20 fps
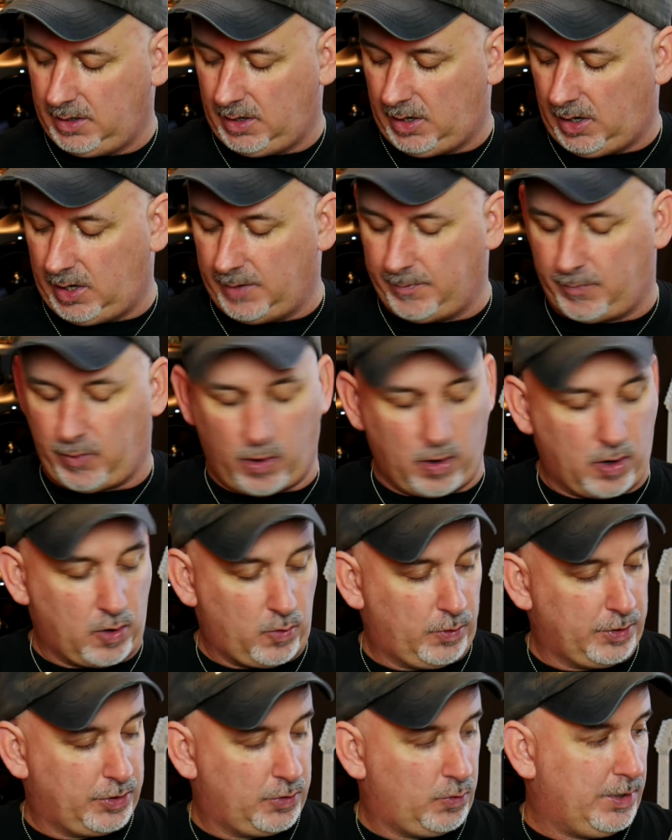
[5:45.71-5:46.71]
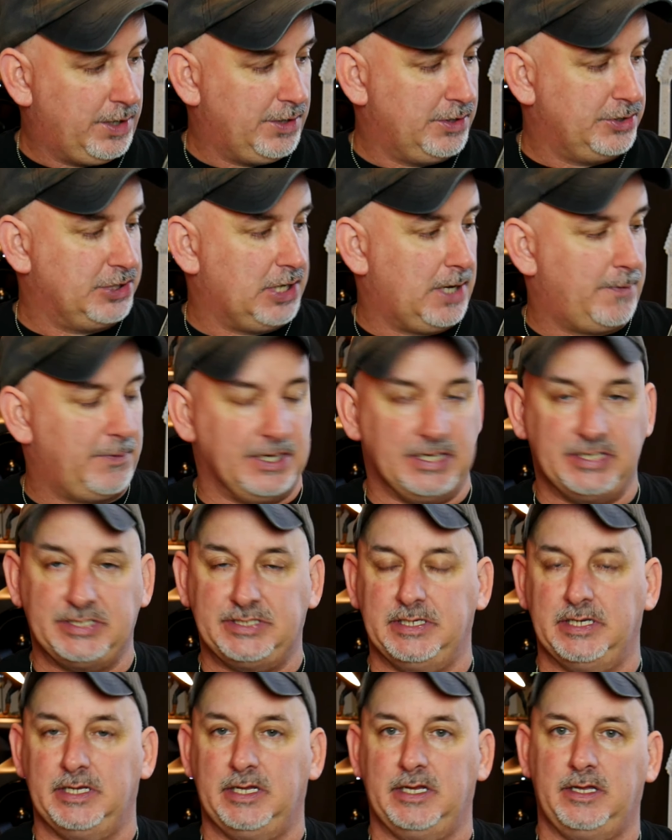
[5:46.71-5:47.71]
on par with the way the Japanese
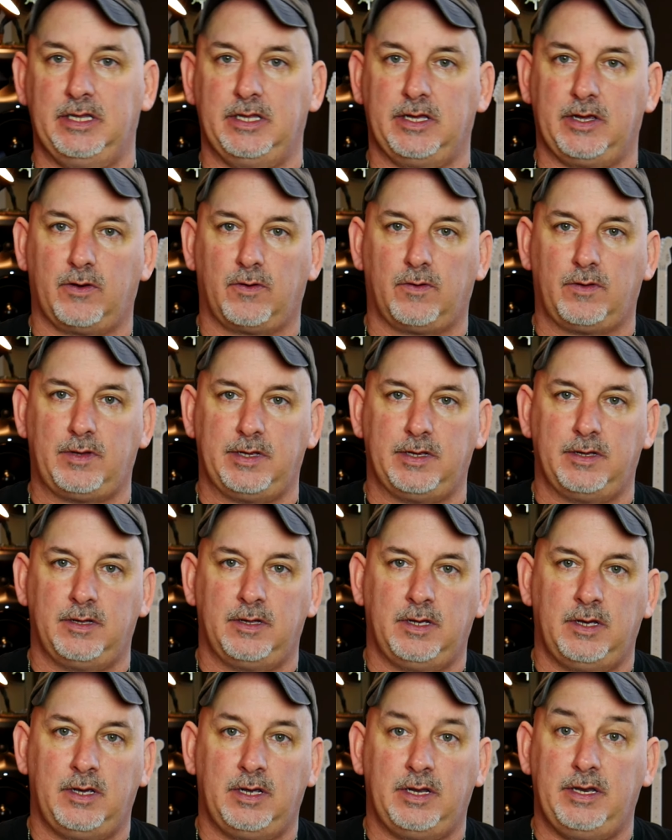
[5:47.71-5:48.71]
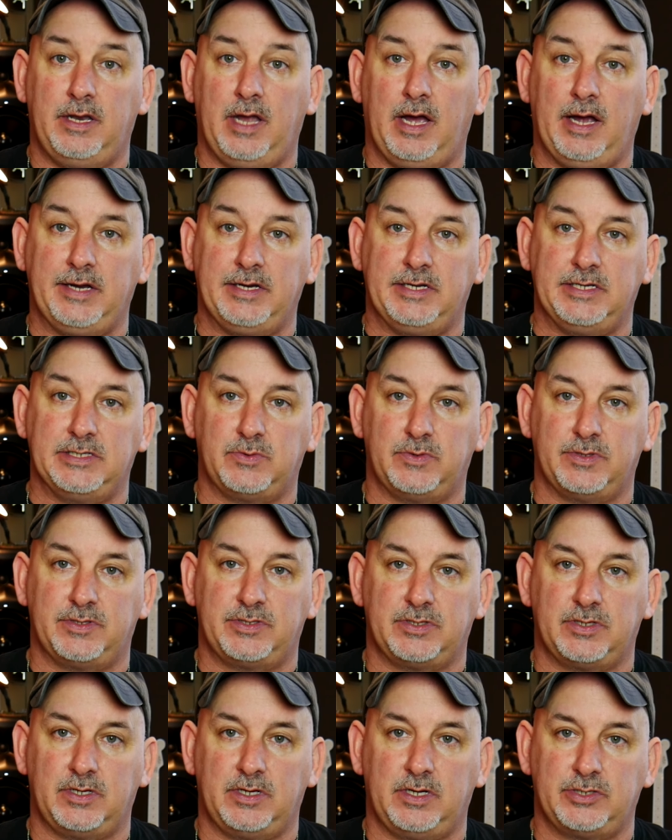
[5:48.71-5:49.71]
did it in the early 90s with
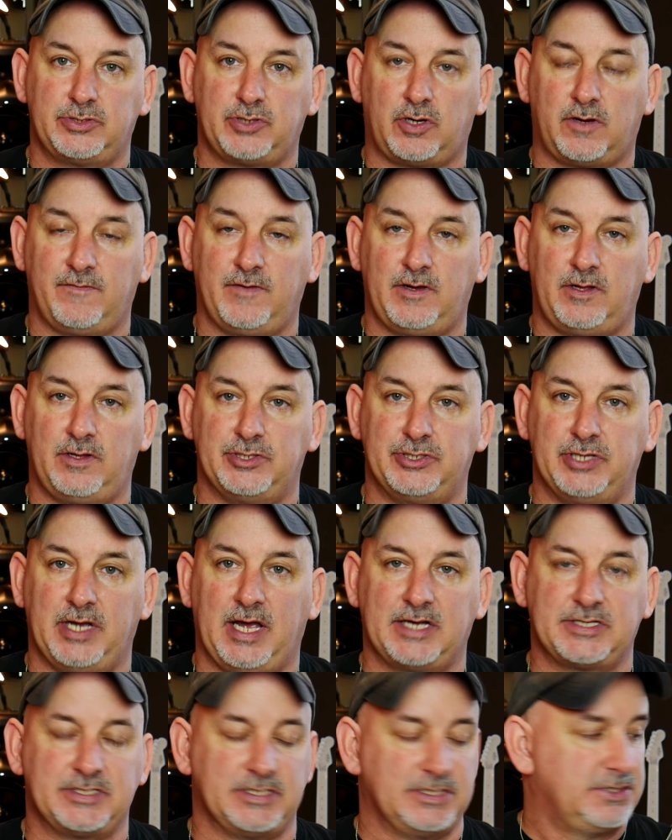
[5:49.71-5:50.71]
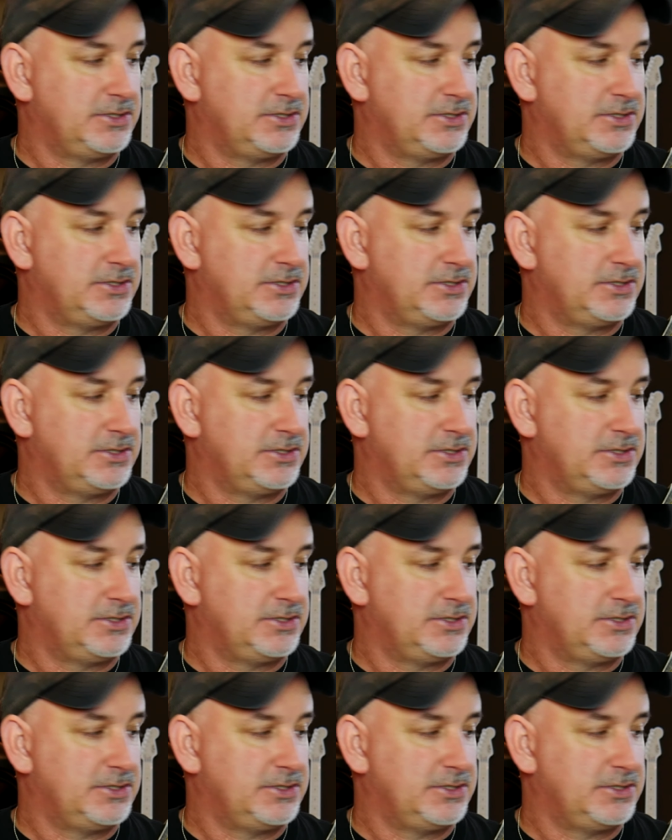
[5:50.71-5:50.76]
Charvel and Jackson.